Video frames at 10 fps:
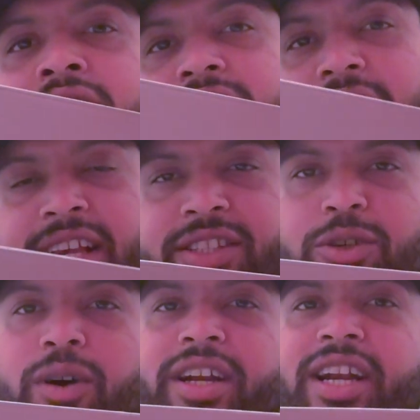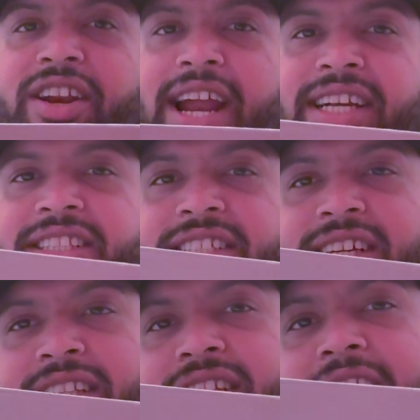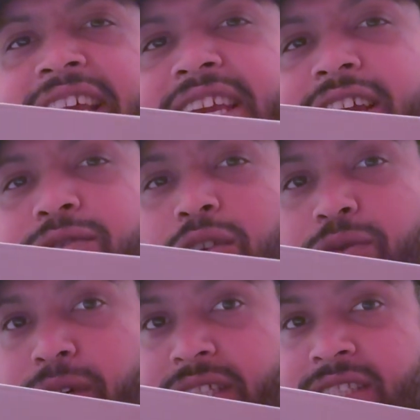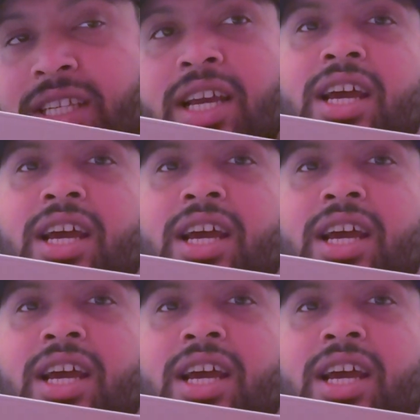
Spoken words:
Yes, you heard it right. These are the Nike Air Force One.